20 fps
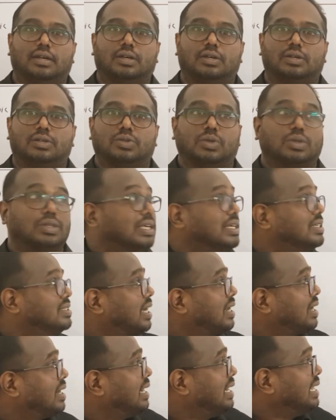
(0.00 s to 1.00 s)
So these
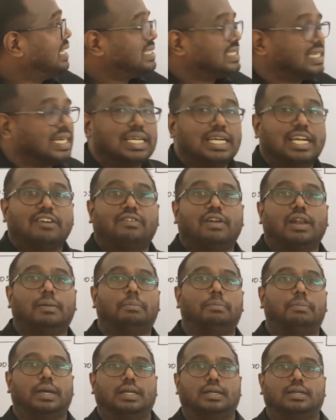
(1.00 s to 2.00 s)
are recent
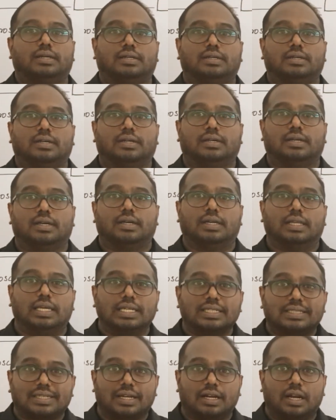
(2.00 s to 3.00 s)
development.
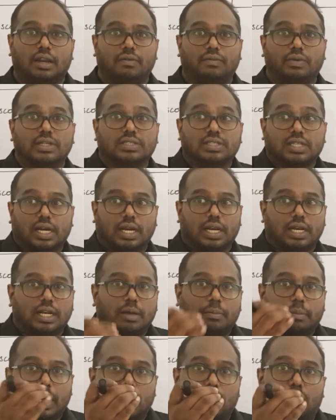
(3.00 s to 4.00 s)
recently we studied the
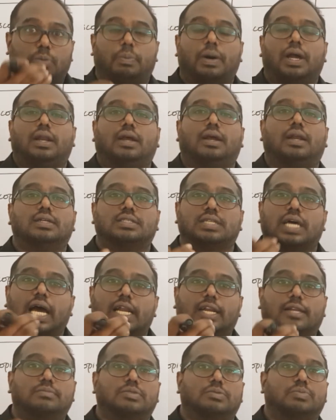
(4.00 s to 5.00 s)
minute particles,
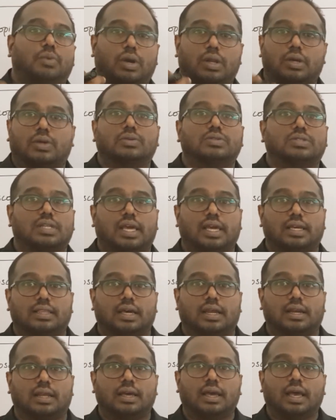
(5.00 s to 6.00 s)
atoms, molecules like
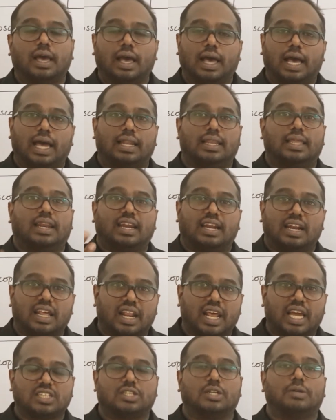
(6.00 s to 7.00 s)
that, and their
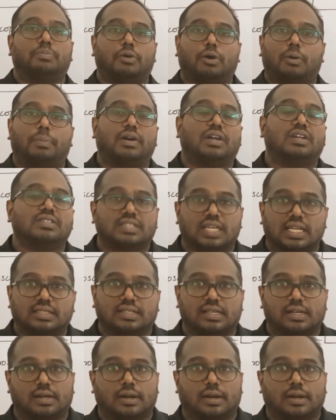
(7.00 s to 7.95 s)
interaction properties, etc.